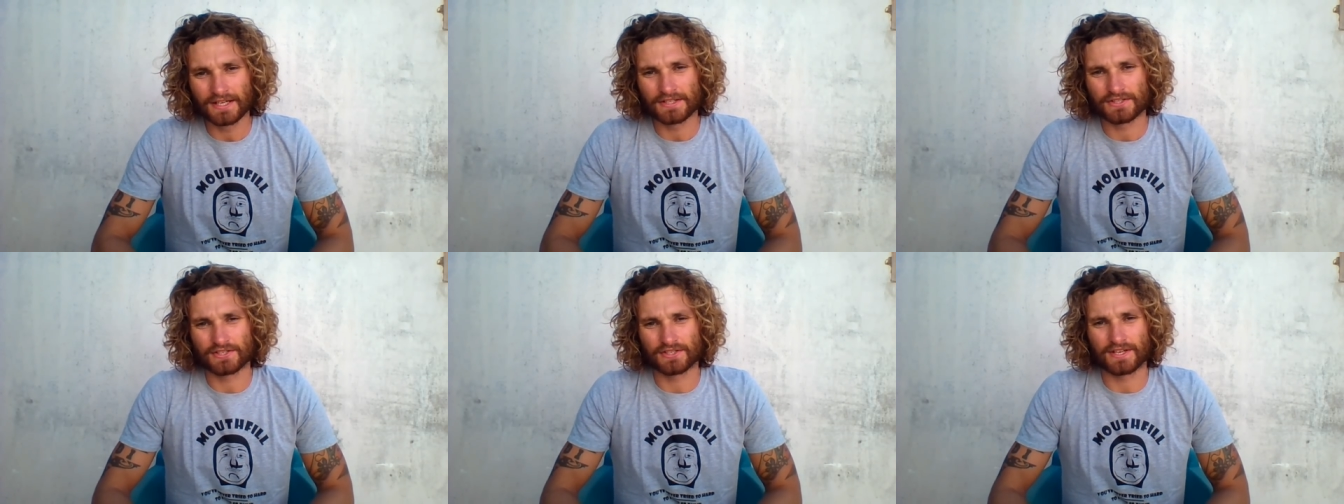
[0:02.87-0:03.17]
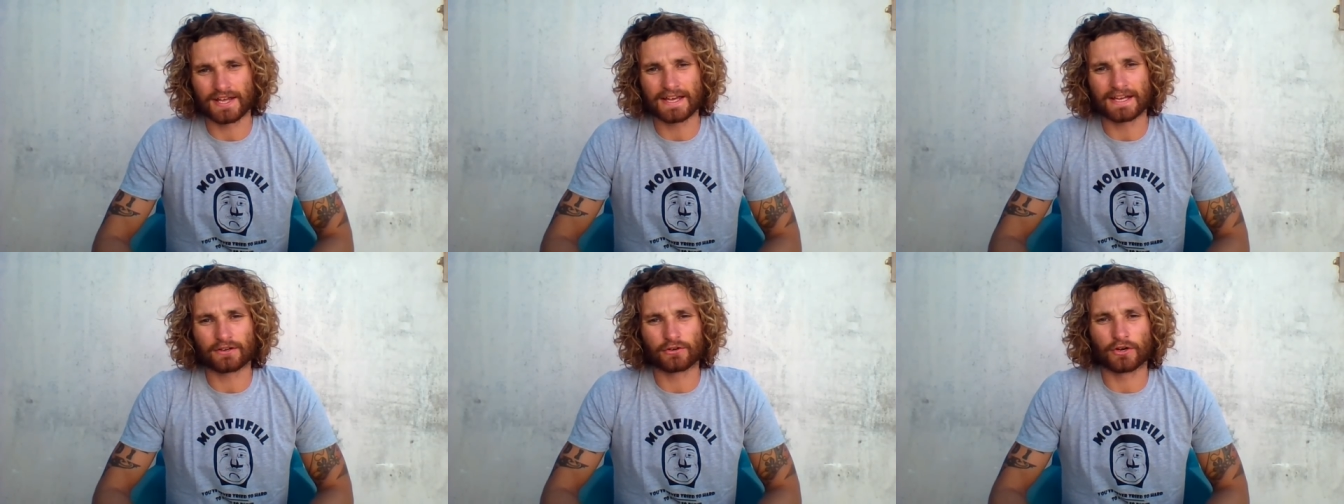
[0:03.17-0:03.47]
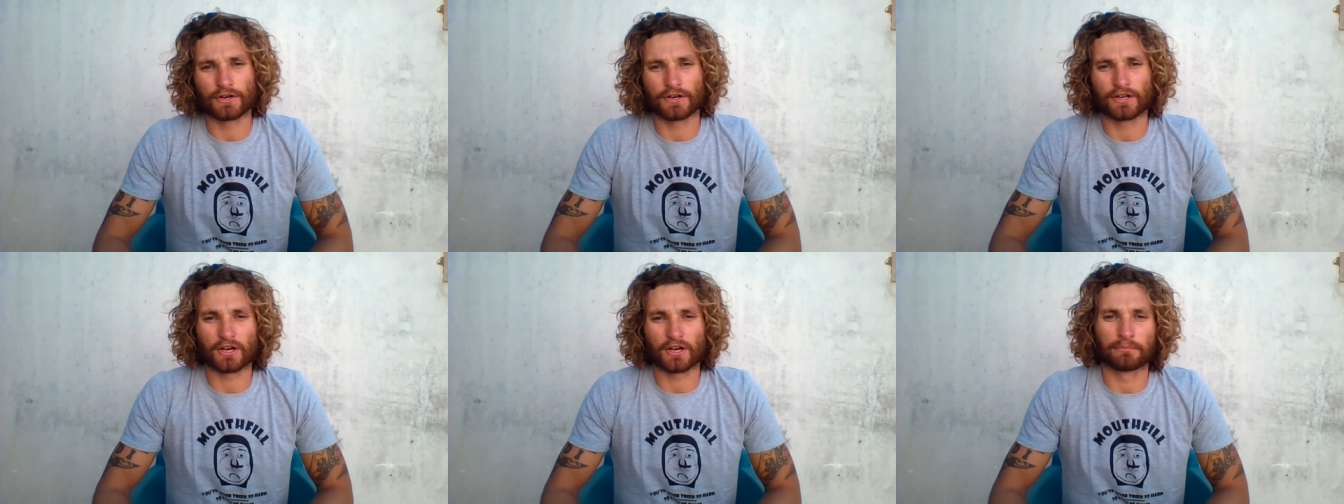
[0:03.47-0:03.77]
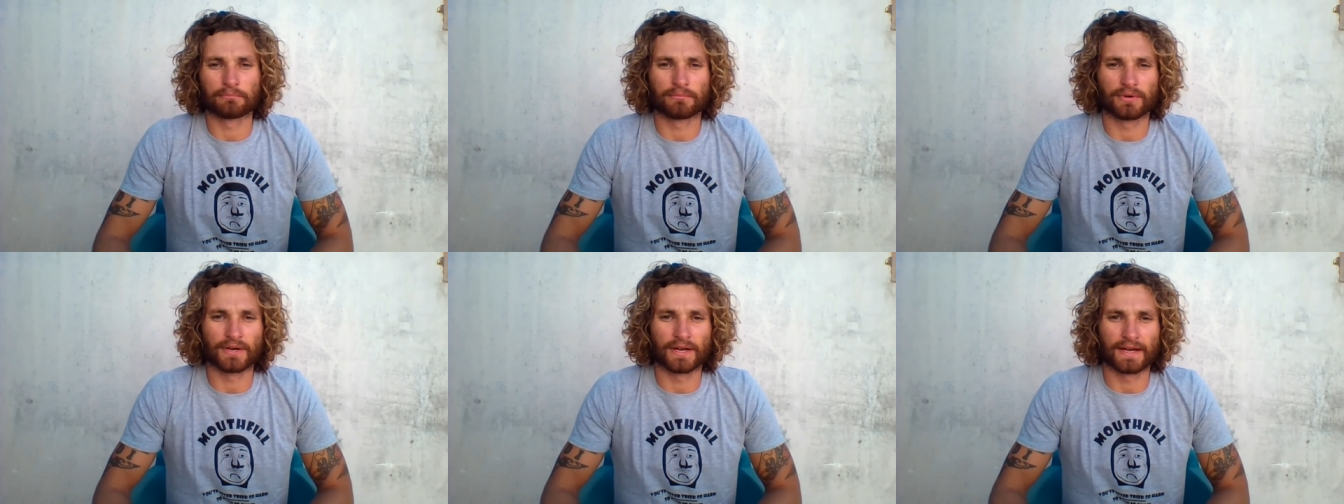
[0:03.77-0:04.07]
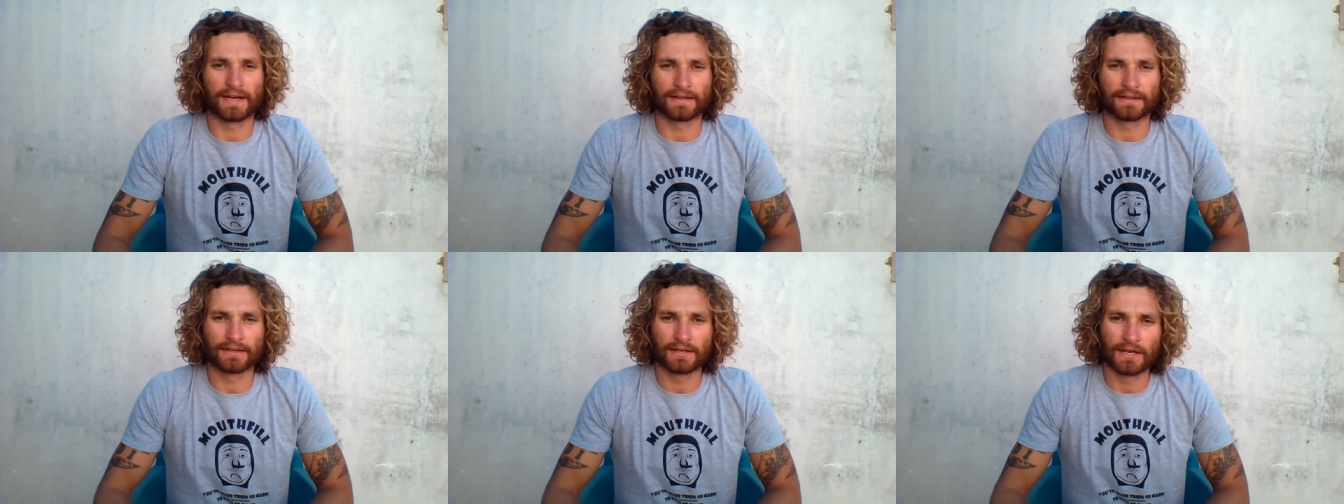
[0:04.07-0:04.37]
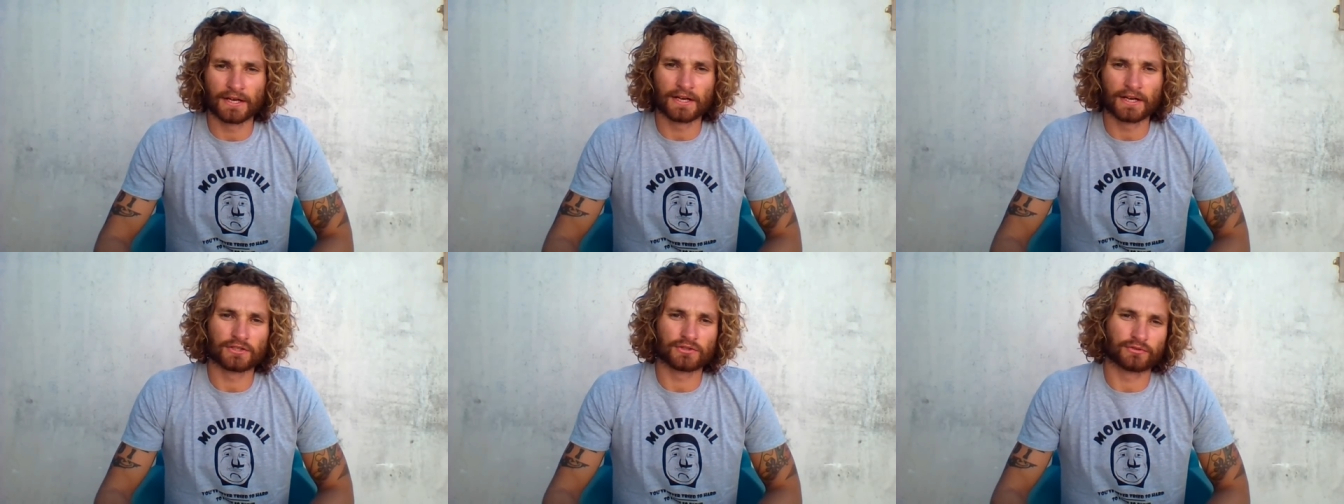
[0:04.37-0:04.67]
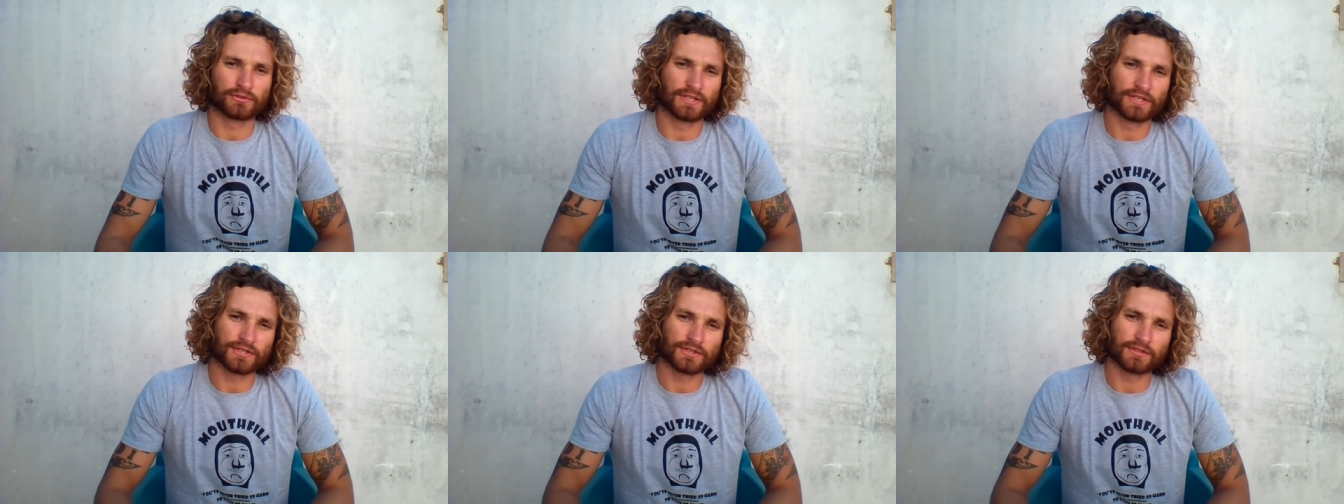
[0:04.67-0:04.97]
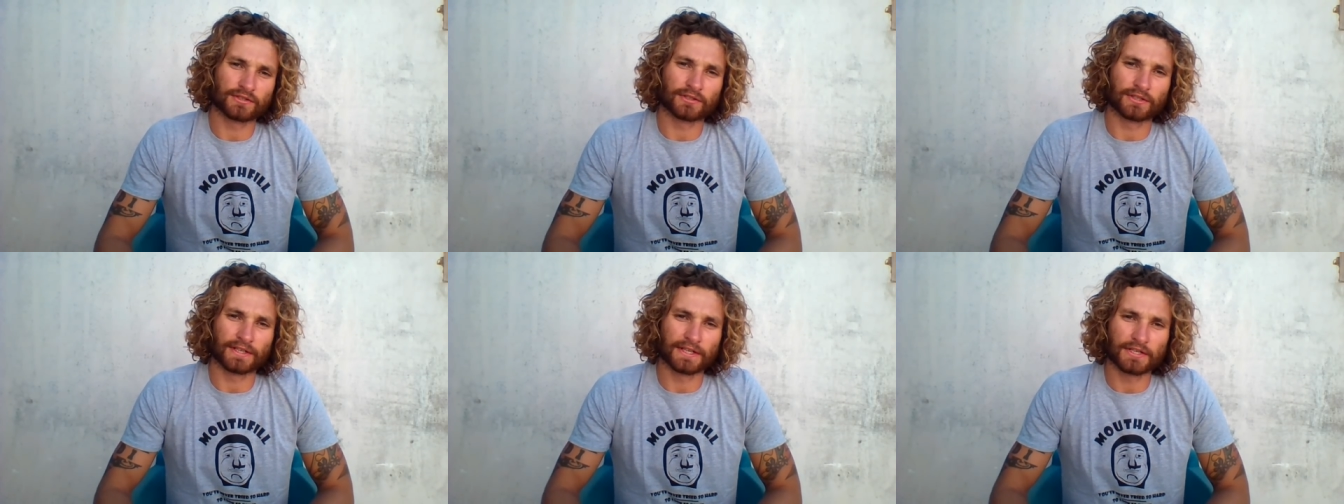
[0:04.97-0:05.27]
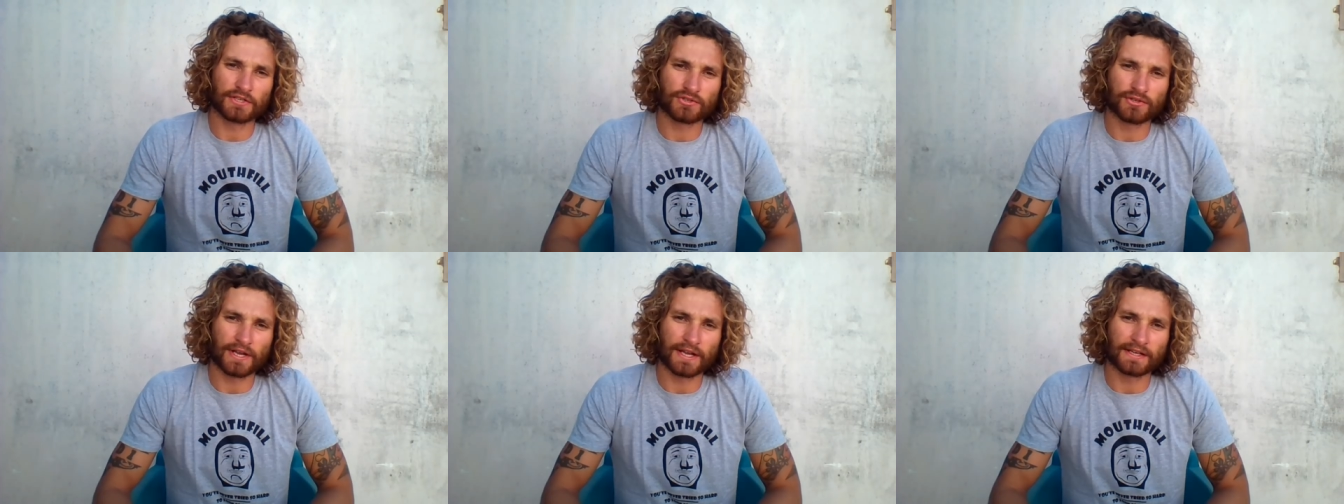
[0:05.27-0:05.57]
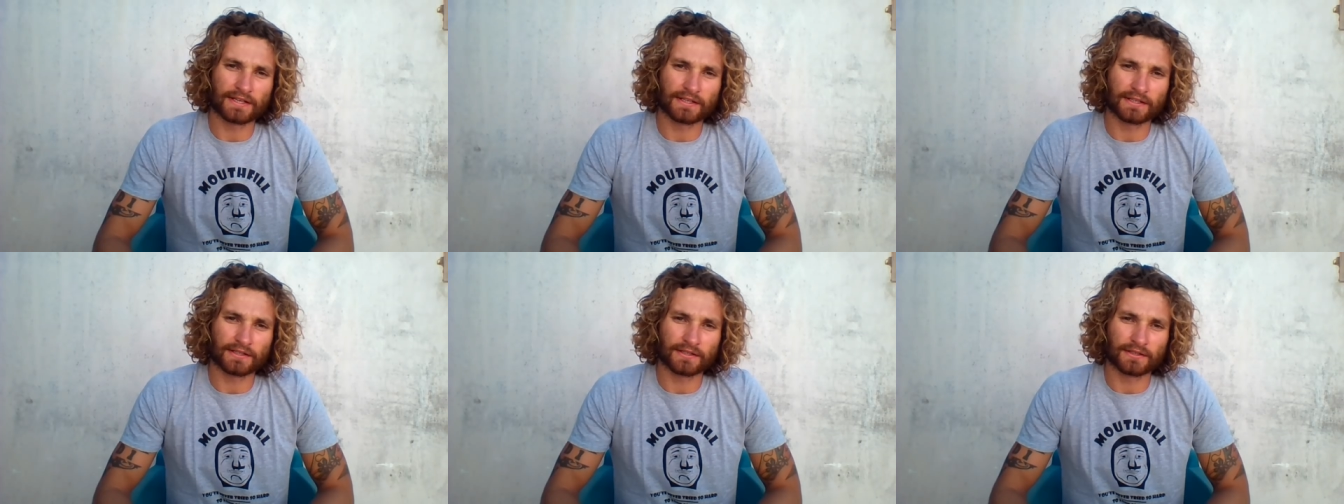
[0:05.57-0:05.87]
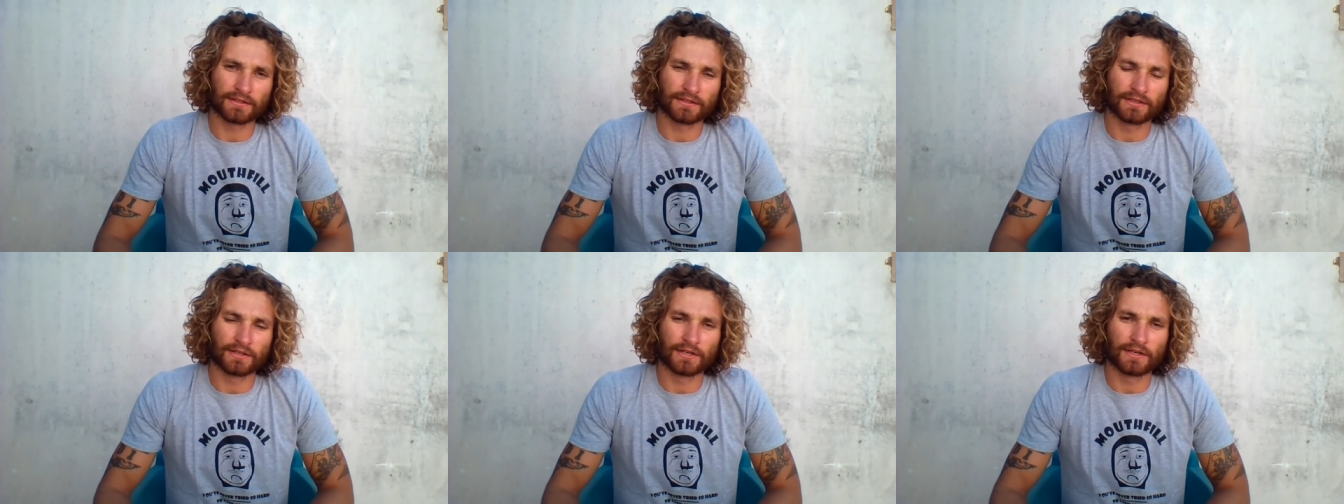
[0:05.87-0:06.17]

Today I'm going to compare traditional HIIT training